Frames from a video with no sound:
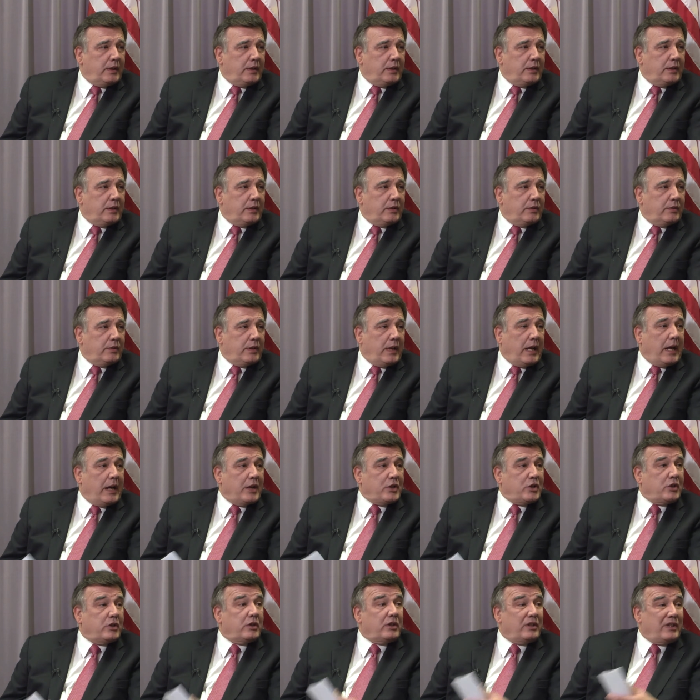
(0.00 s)

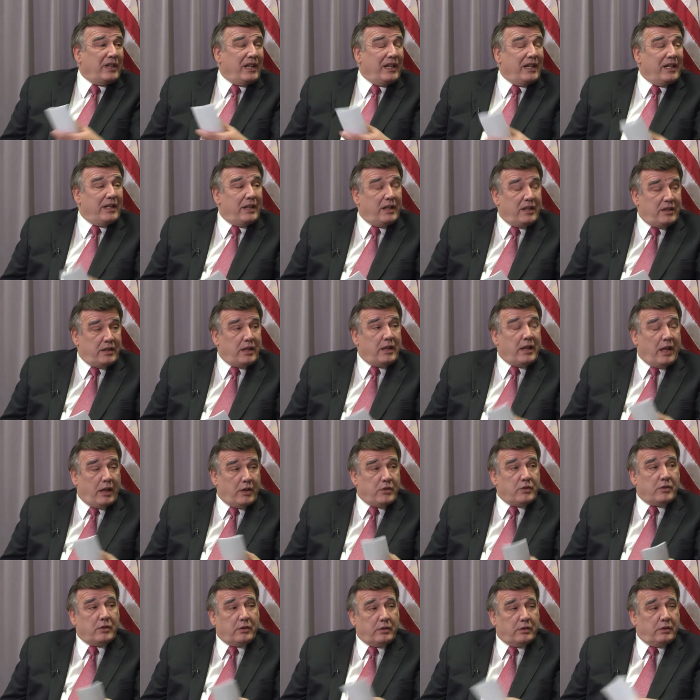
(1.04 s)
national and
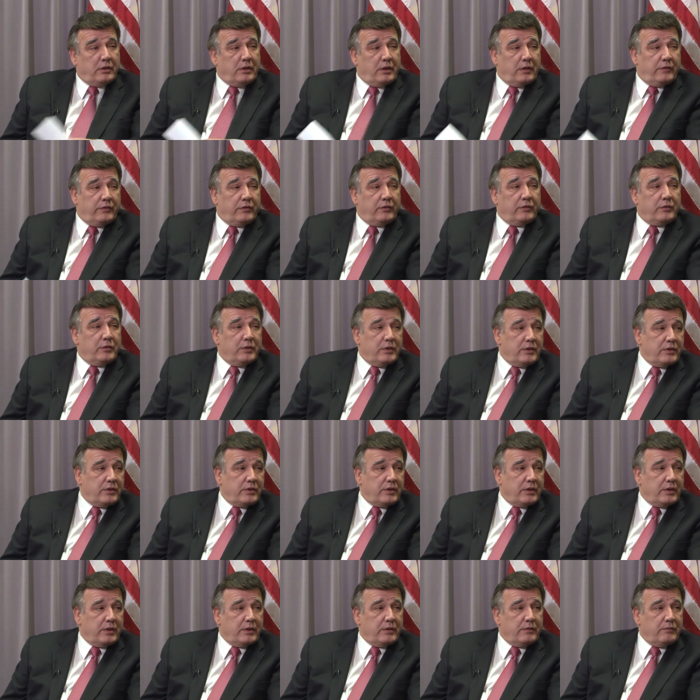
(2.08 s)
international influence.
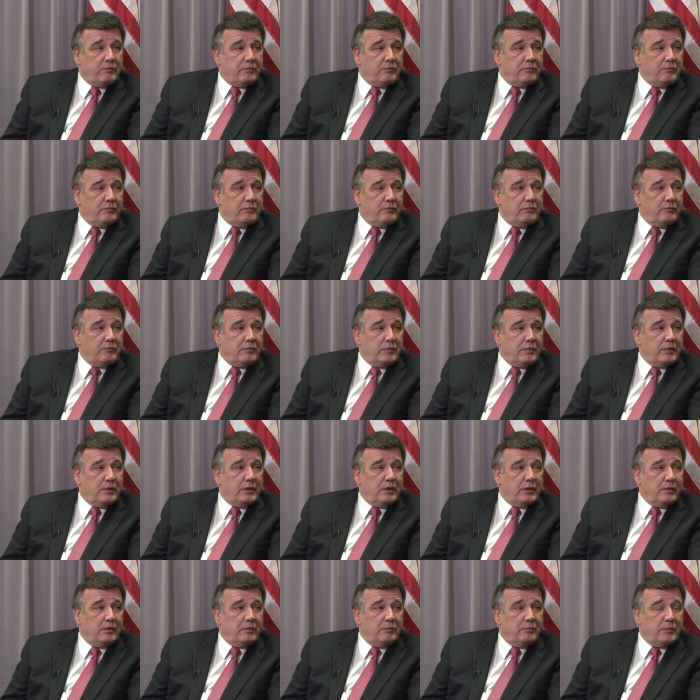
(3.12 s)

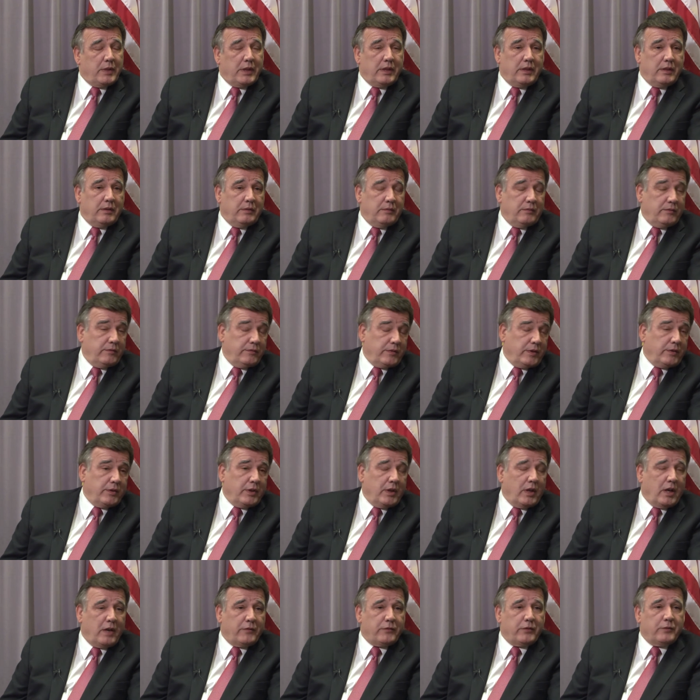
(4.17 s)
Very
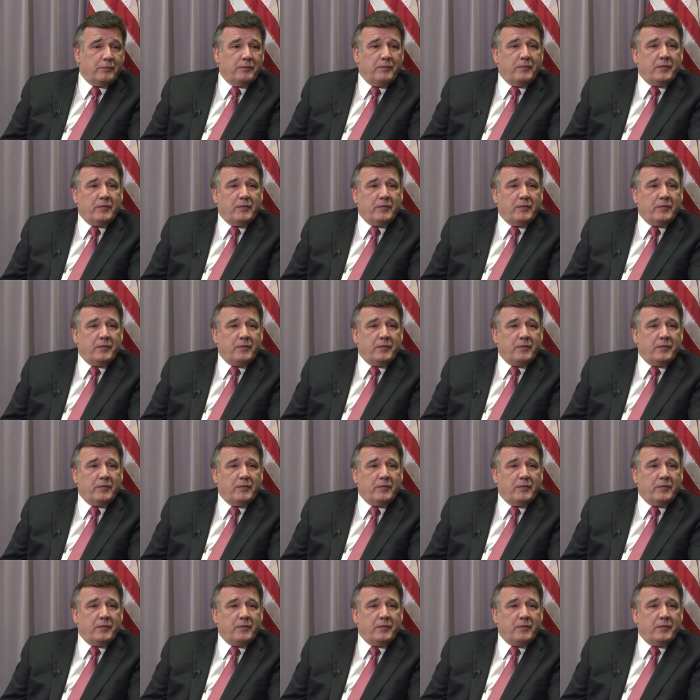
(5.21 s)
often.